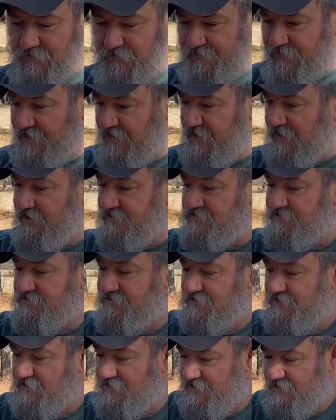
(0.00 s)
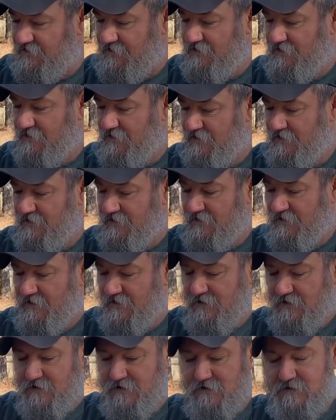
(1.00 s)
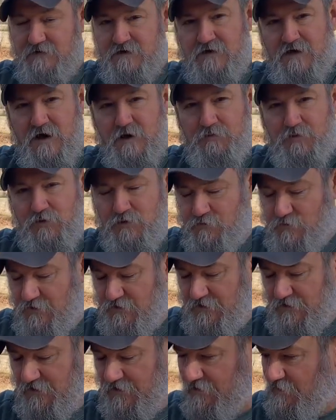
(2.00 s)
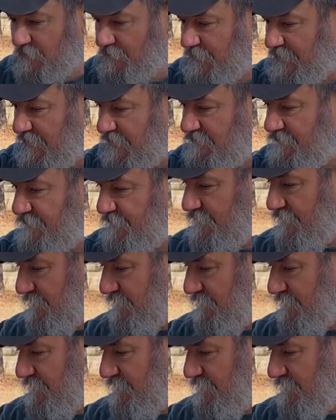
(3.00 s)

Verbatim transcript: This coupled with a little bit of,